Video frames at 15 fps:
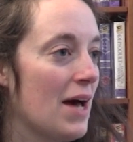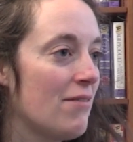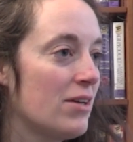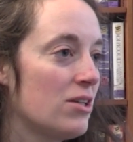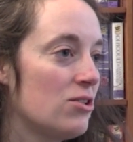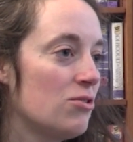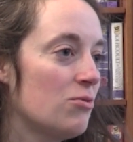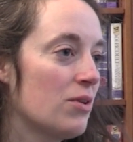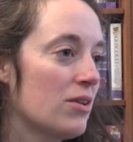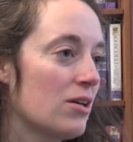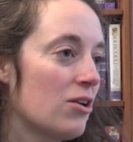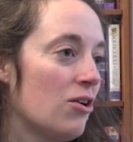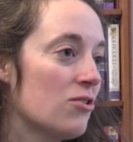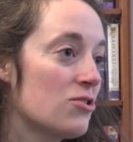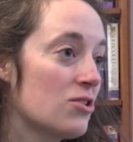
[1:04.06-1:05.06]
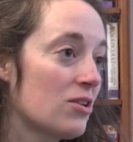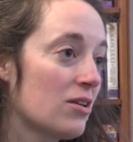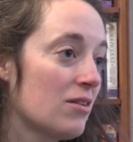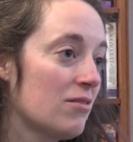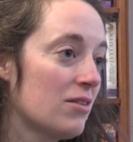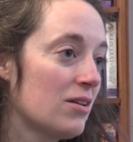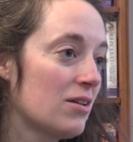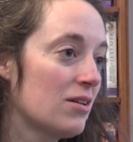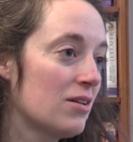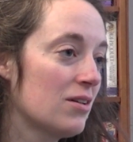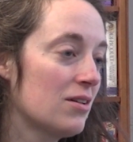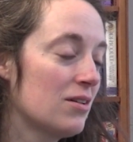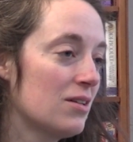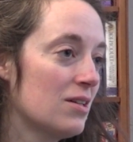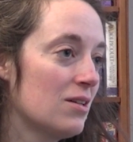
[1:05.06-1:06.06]
having to do with the culture of a
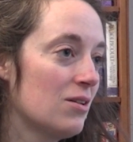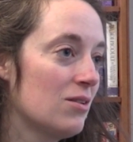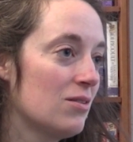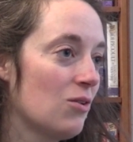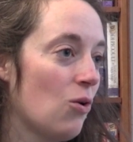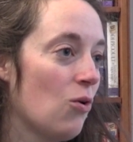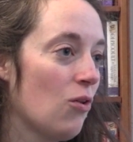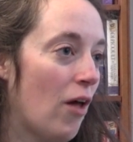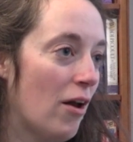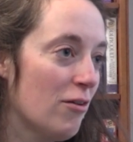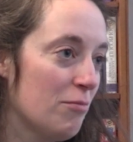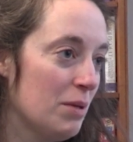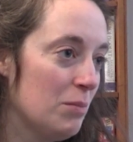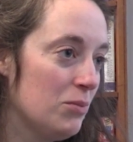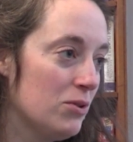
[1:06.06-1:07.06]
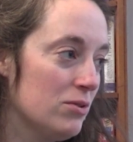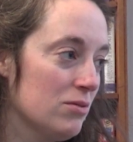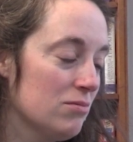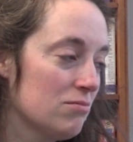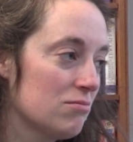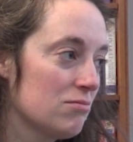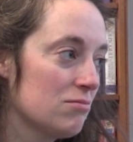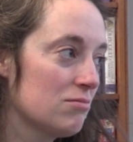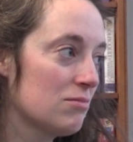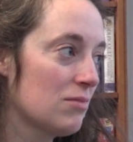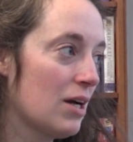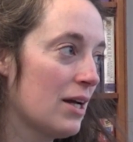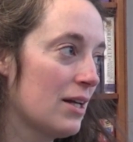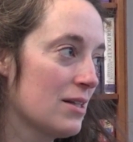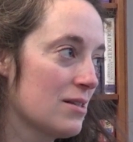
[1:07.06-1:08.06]
whole lot of people,
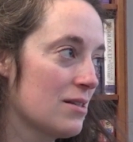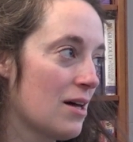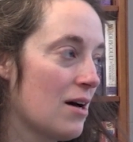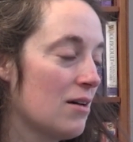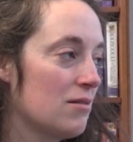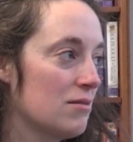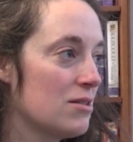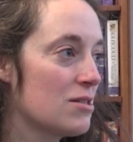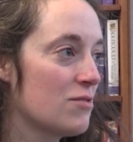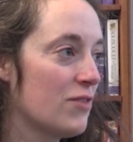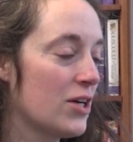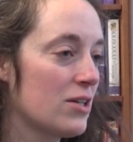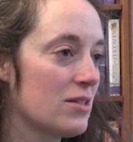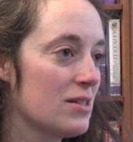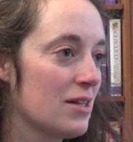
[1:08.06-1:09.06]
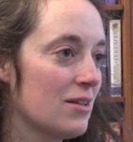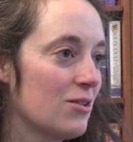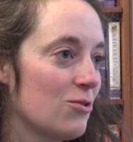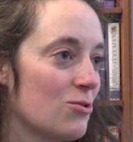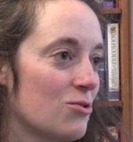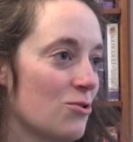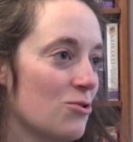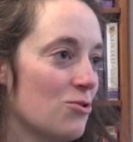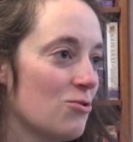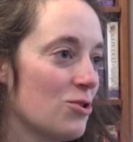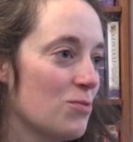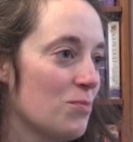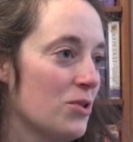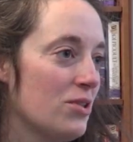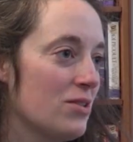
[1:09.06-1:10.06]
I guess that it's fair to say that those are
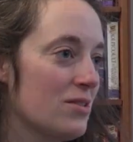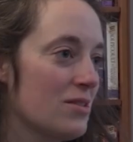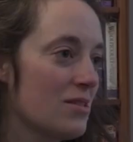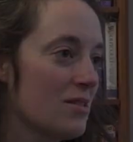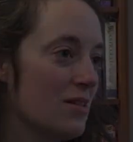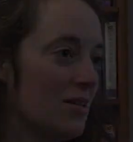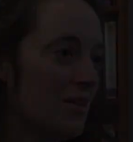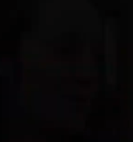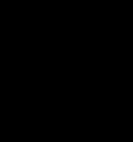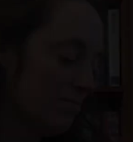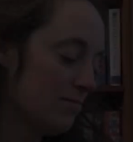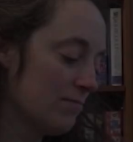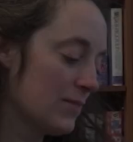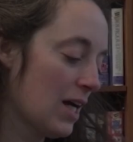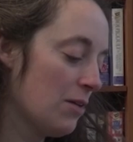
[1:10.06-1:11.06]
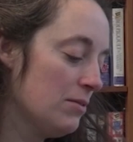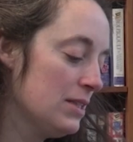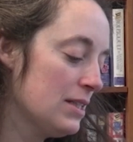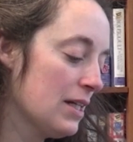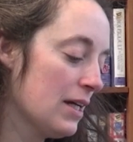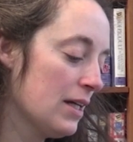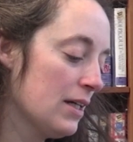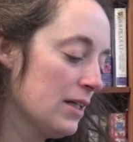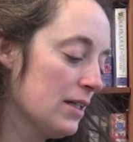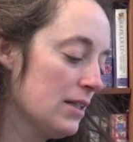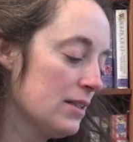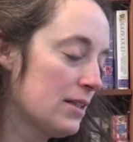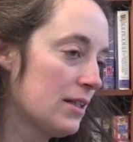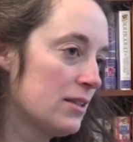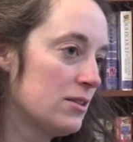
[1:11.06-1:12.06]
Jewish books. I would
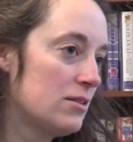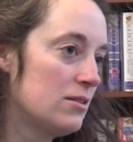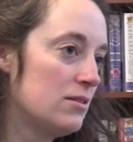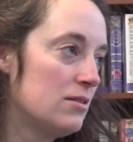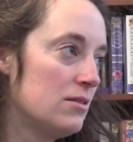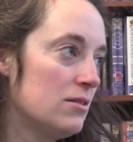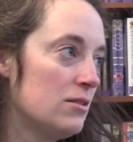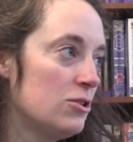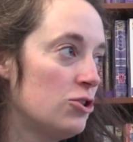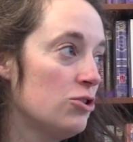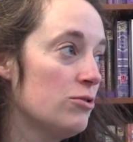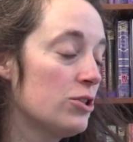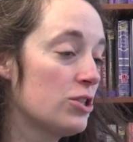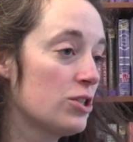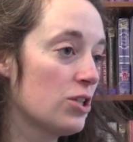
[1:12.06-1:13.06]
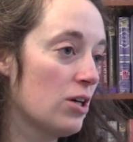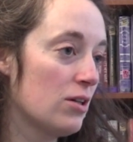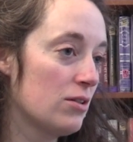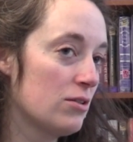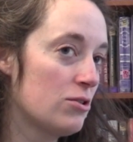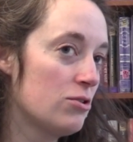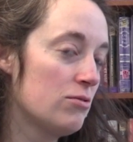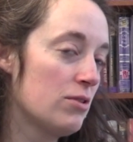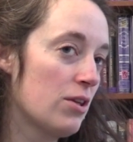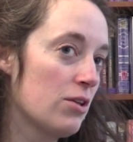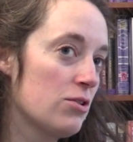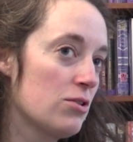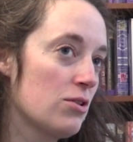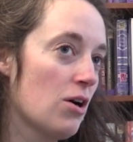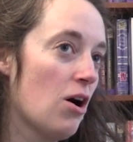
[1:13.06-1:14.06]
say that a Jewish
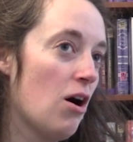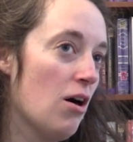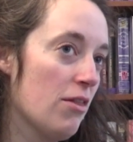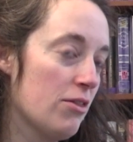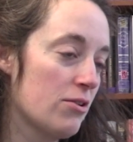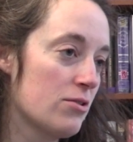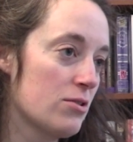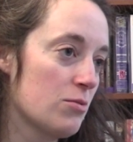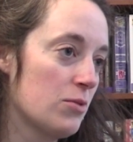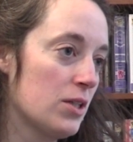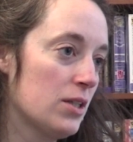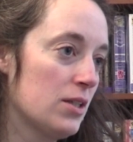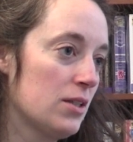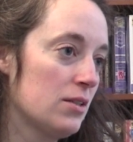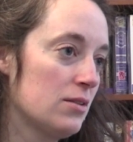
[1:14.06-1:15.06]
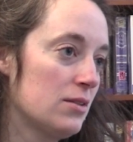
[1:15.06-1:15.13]
author's work